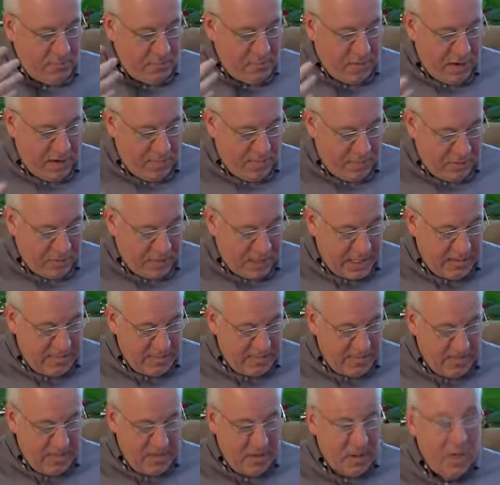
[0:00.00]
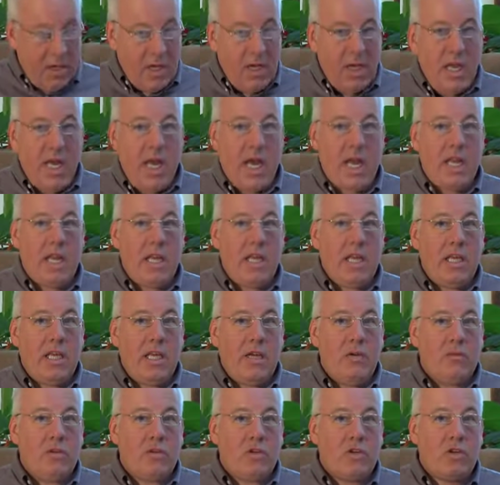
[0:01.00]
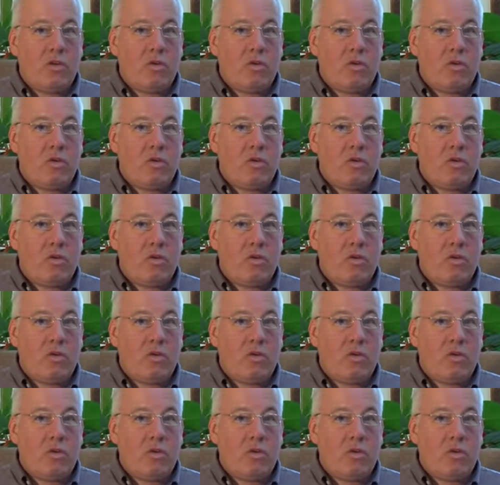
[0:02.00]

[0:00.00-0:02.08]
all right, belief, and he was